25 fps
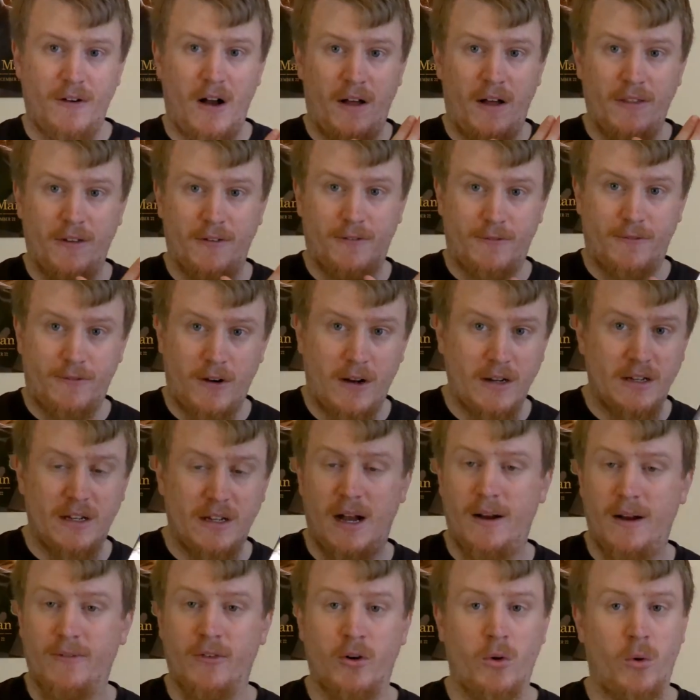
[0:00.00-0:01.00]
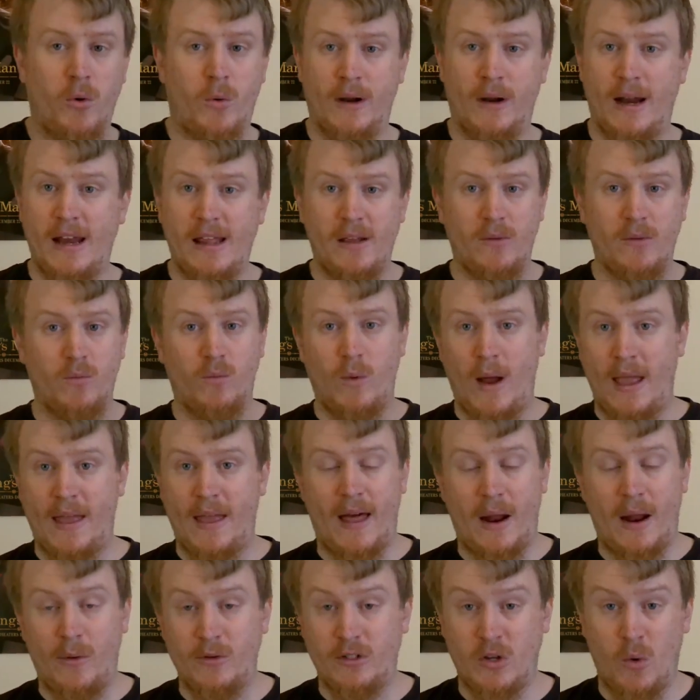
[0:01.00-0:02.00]
on the front cover or in any way that
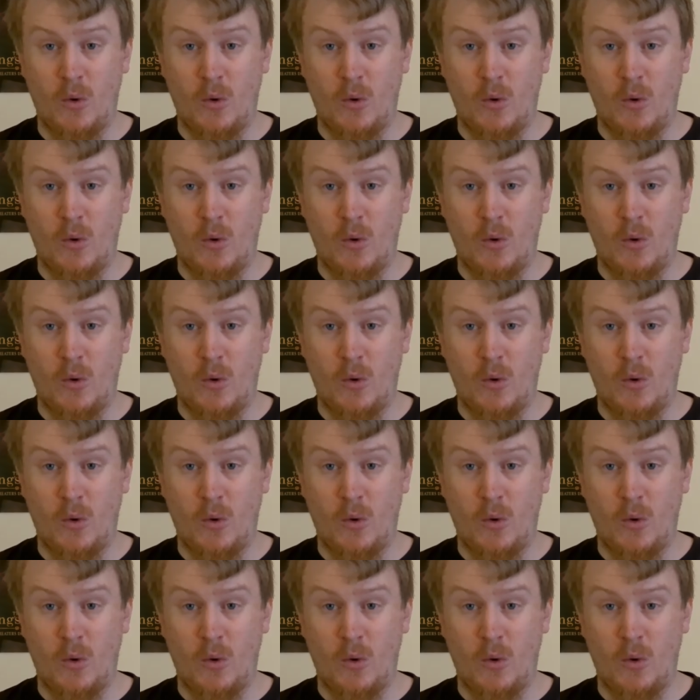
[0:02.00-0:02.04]
I was